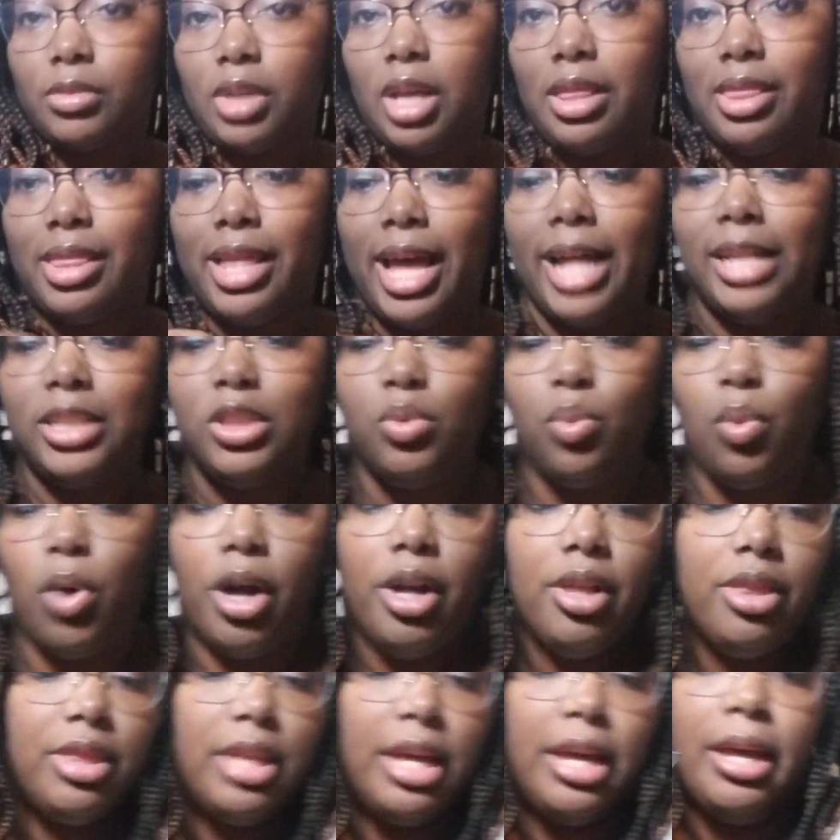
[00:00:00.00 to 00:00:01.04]
that's
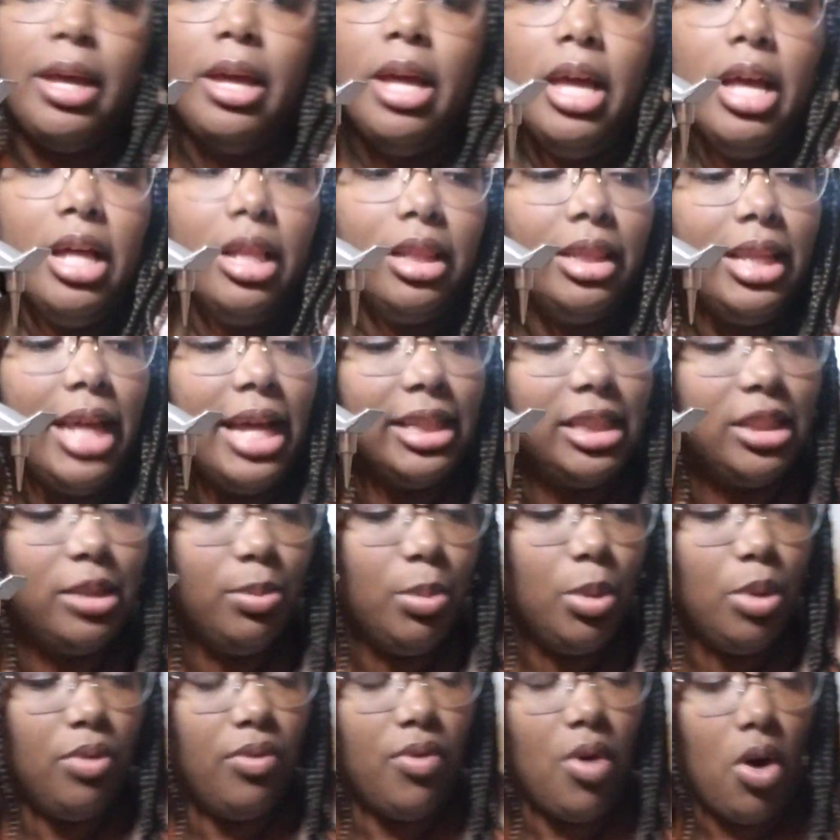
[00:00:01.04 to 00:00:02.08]
worth it. Let's
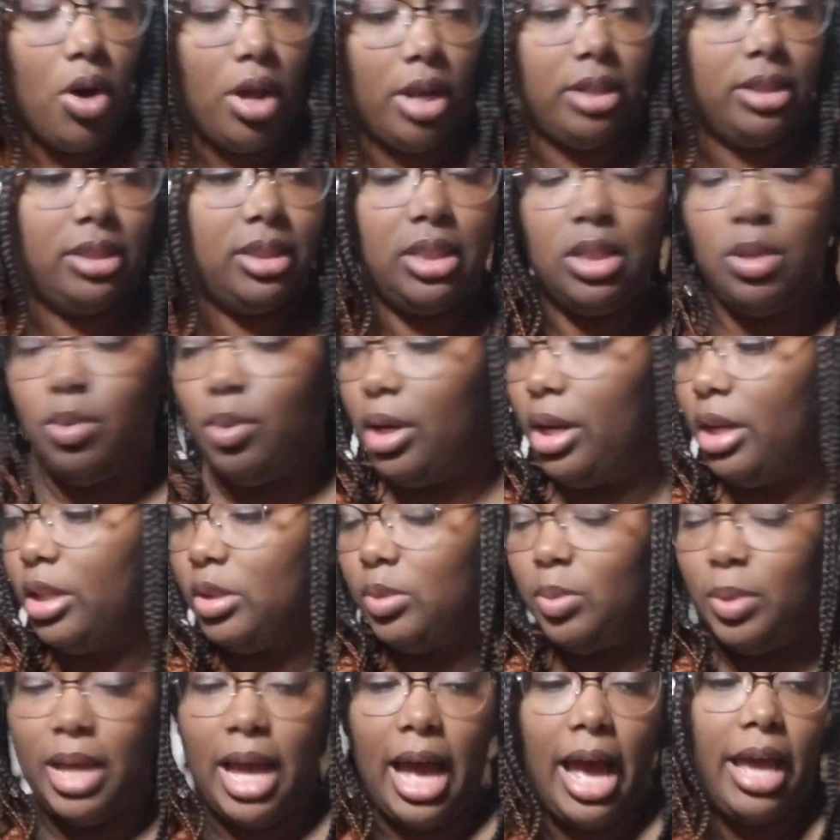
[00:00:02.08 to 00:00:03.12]
move on, see what
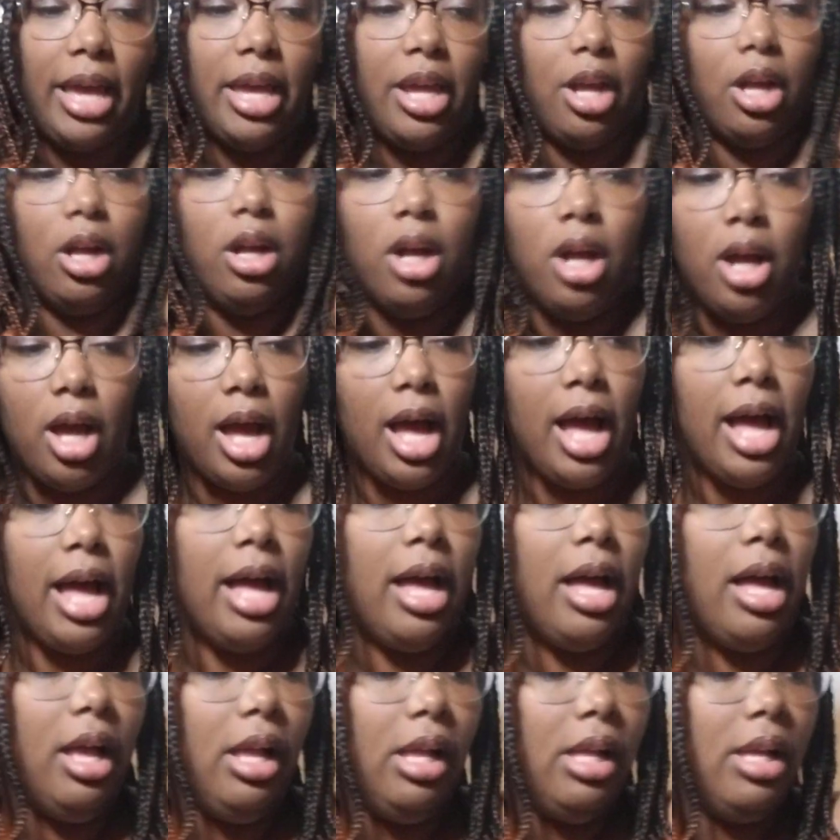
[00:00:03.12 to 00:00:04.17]
else we got here.
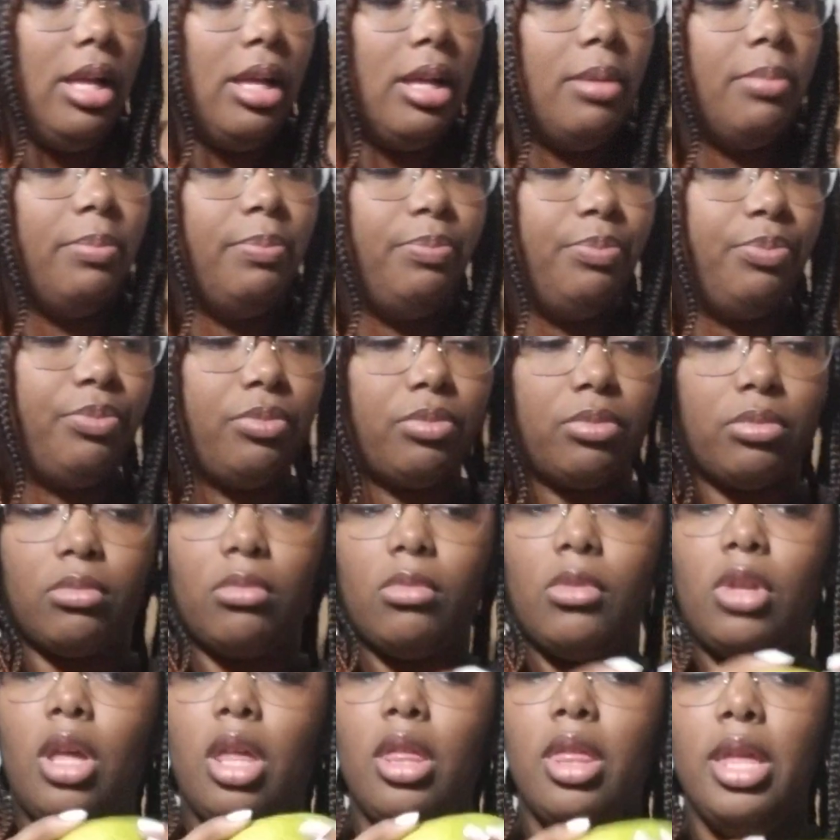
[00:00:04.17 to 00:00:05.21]

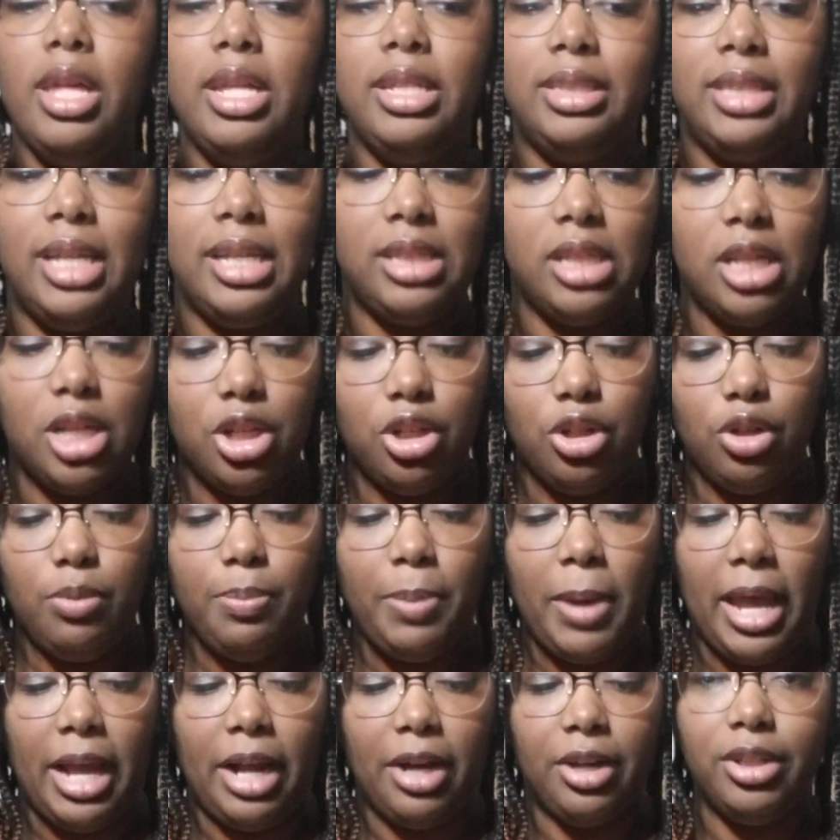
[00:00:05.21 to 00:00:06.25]
It says it can do
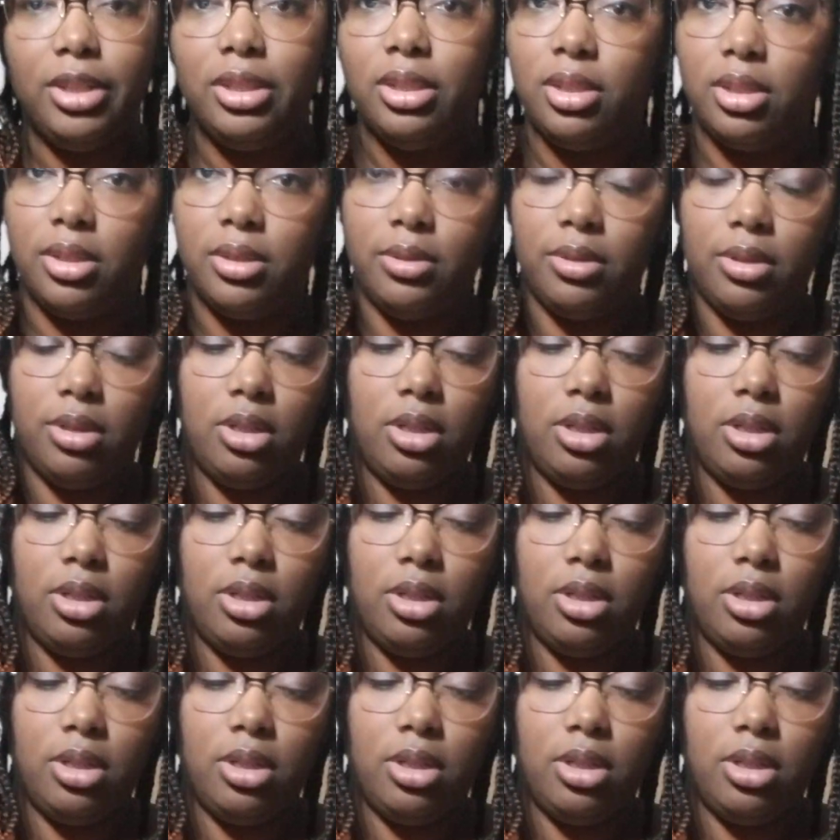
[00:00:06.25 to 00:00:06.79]
pears.